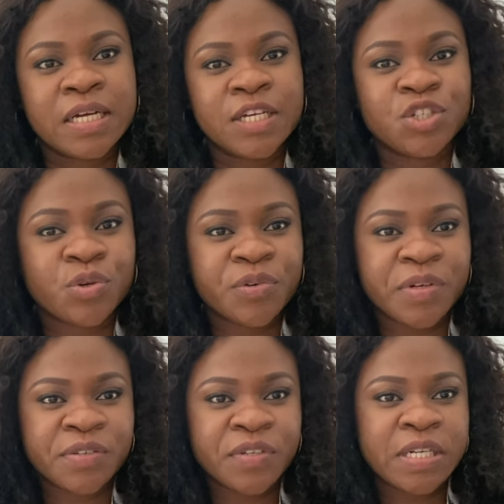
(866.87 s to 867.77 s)
enjoy the
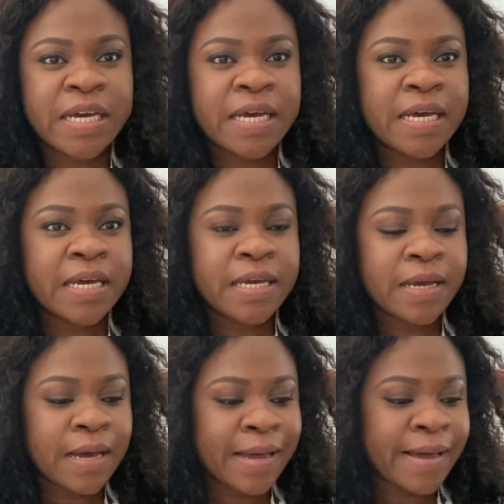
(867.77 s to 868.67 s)
rest of your day.
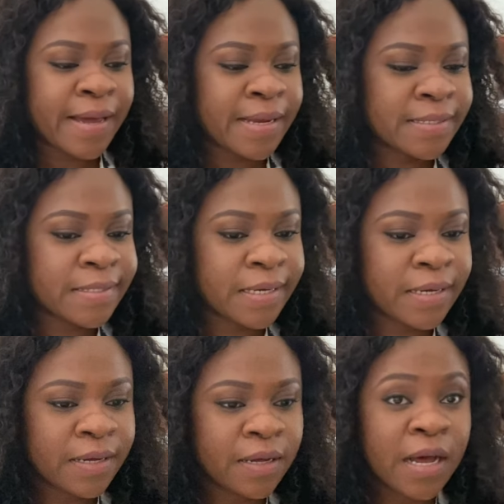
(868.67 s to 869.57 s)
And
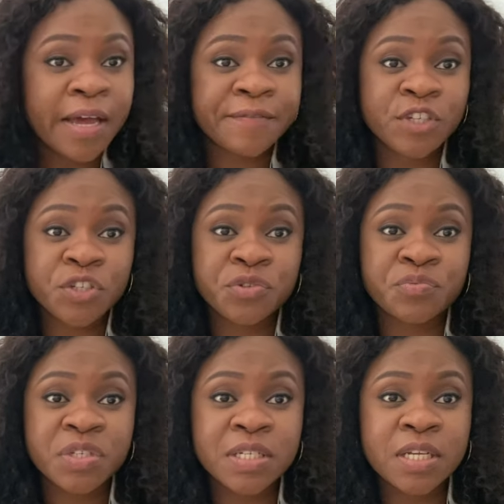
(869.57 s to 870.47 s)
I have just
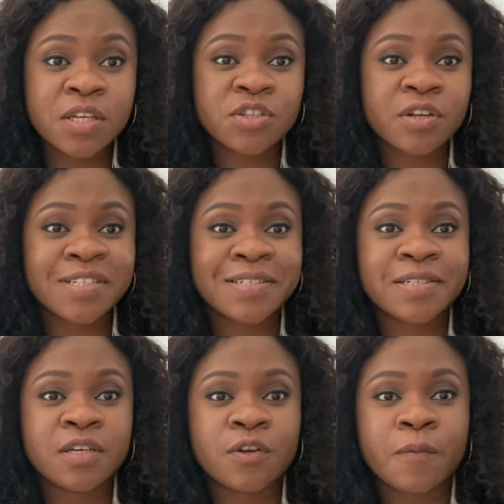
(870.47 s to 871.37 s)
recently started,
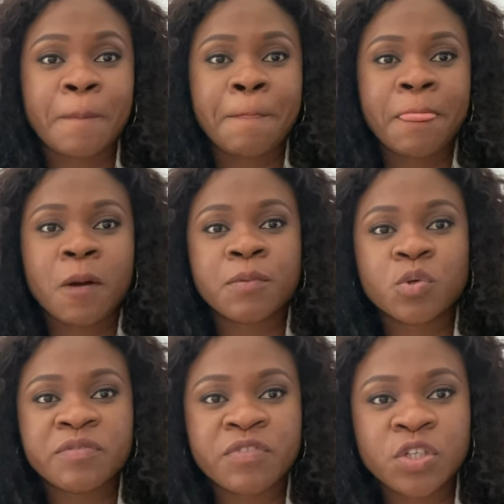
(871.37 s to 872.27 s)
you know,
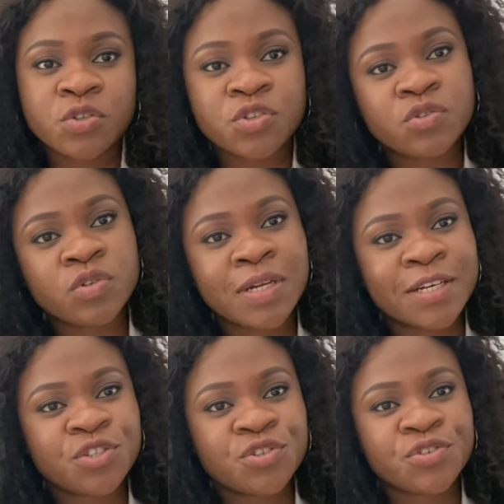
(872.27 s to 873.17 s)
uploading videos to the
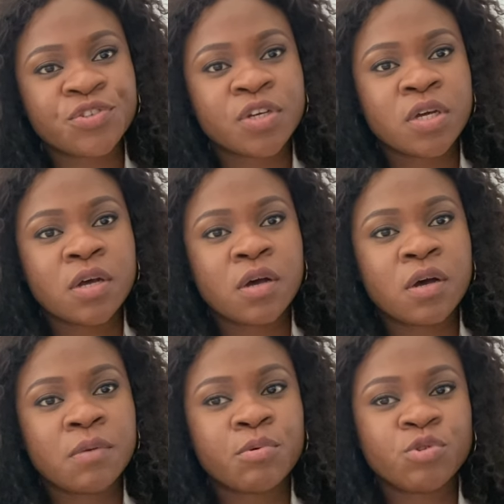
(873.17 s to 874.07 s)
lectures
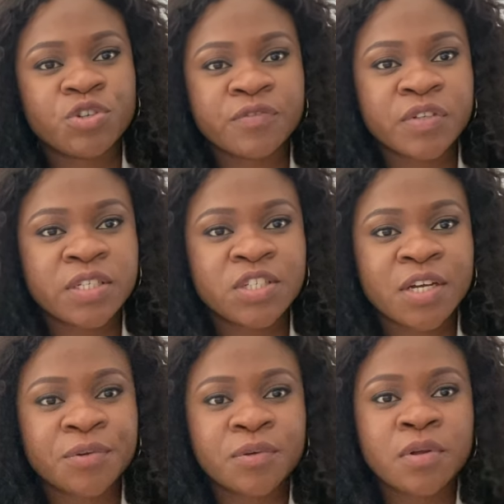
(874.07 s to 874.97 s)
uh, portion of this
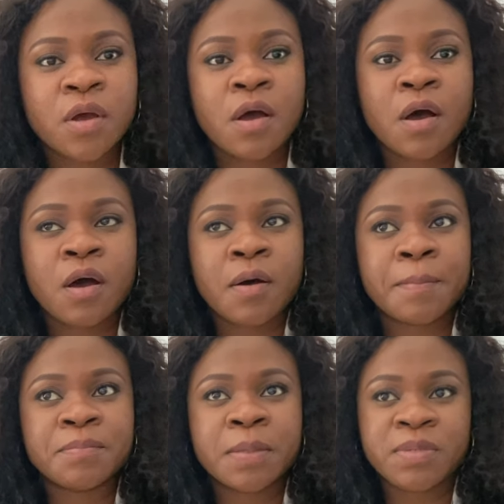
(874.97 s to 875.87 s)
channel.
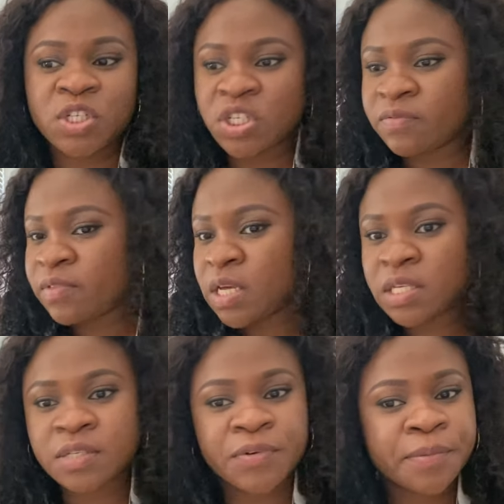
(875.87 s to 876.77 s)
Um, I'm teaching
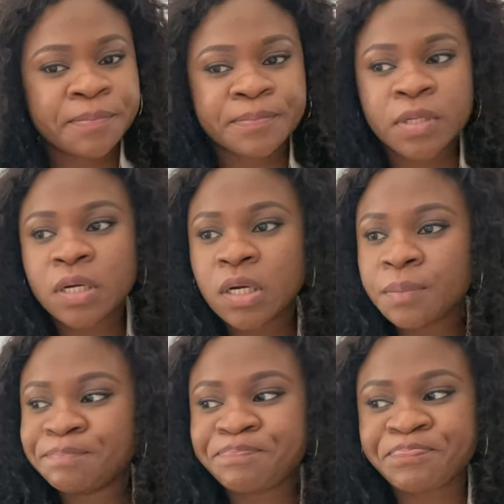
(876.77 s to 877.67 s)
things from
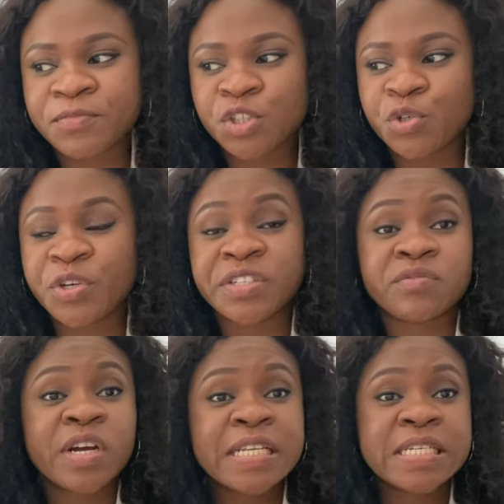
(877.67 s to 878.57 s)
um, creative
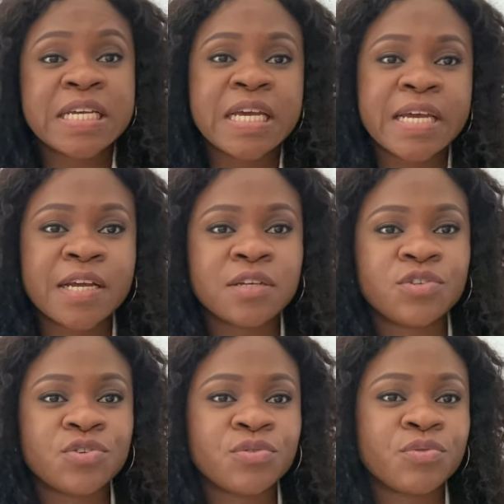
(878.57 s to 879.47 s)
writing
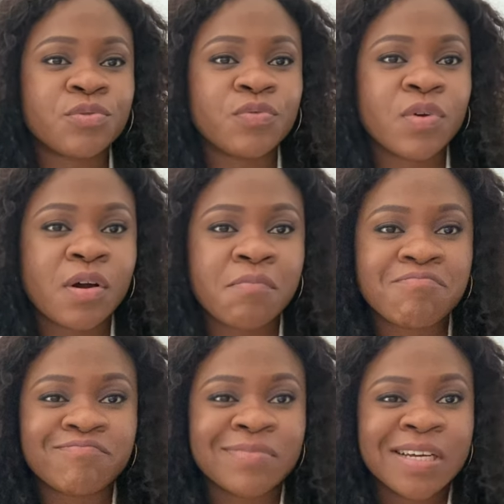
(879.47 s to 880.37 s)
to,
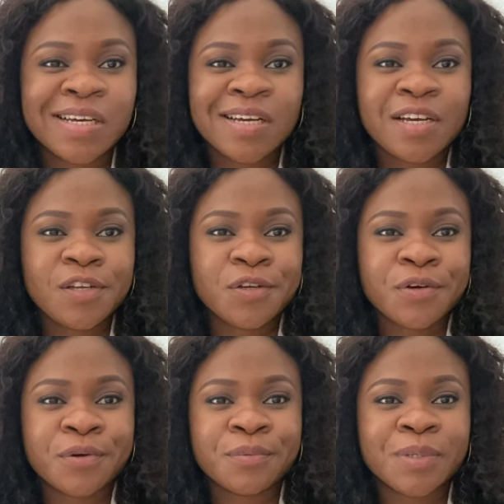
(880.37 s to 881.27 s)
um, you
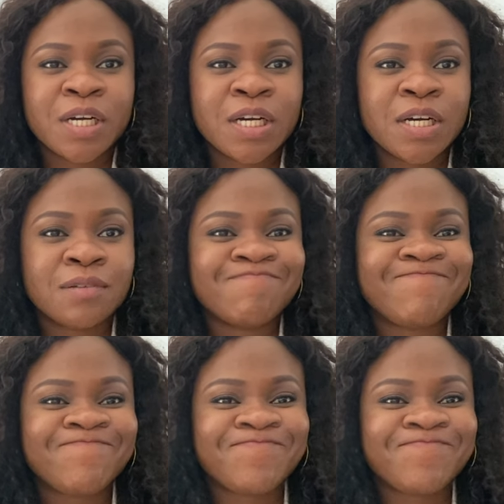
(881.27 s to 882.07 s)
know, um,